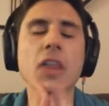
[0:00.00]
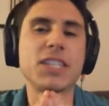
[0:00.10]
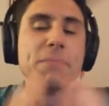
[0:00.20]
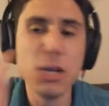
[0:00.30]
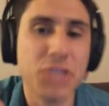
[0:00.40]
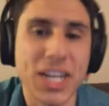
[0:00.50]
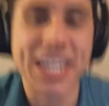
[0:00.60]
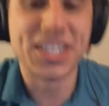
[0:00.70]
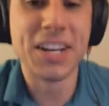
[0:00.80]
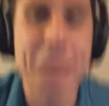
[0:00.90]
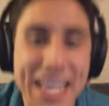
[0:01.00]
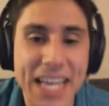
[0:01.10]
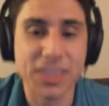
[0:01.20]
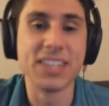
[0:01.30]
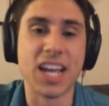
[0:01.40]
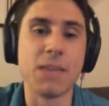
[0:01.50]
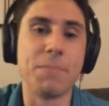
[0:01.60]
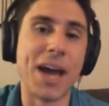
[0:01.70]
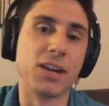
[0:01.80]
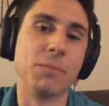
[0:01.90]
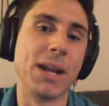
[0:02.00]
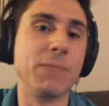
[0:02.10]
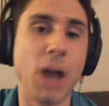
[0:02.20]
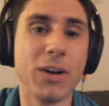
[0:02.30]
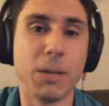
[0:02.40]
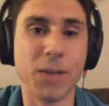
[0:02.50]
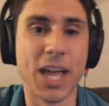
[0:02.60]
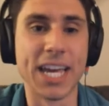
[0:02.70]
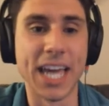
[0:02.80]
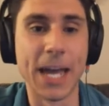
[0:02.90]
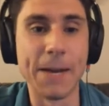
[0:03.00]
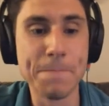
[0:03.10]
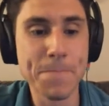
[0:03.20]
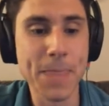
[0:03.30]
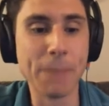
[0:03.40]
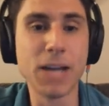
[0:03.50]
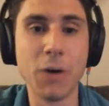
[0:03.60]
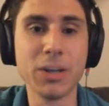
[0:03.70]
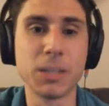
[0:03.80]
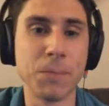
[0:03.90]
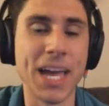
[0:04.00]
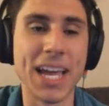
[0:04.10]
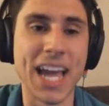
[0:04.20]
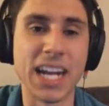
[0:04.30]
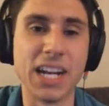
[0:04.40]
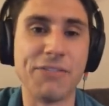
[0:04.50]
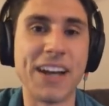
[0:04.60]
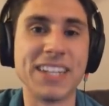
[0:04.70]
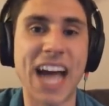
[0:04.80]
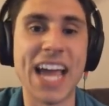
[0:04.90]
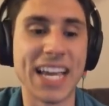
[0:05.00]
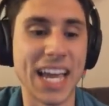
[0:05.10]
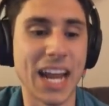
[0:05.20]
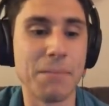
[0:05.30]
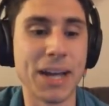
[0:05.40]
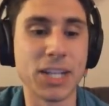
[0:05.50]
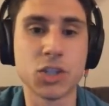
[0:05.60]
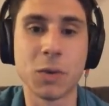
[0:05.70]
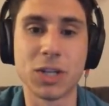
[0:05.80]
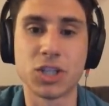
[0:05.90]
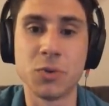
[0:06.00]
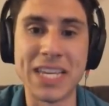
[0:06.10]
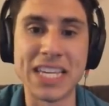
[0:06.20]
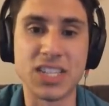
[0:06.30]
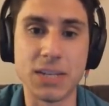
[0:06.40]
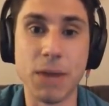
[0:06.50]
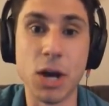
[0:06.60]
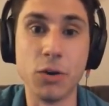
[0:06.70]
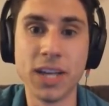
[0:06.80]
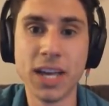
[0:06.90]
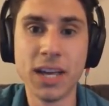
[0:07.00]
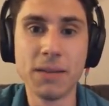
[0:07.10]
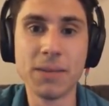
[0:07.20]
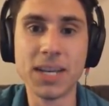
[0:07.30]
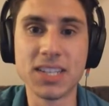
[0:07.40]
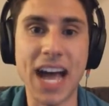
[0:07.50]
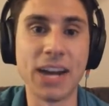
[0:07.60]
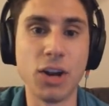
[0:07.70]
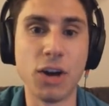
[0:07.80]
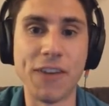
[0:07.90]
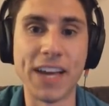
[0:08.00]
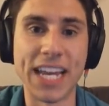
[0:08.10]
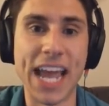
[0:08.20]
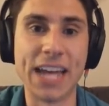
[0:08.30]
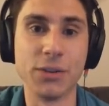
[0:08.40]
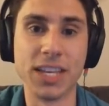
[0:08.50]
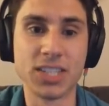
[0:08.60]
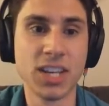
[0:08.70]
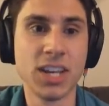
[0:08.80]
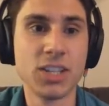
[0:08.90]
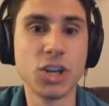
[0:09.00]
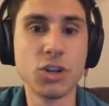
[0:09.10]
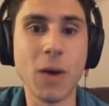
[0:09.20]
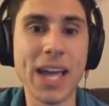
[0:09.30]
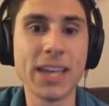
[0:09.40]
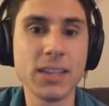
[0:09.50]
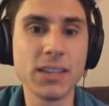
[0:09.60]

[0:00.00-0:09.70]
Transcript: this music isn't making things any better, but I'm going to play again. I'm going to play again, and if I die again, I might switch to easy mode because I don't know if I can handle this. So do I...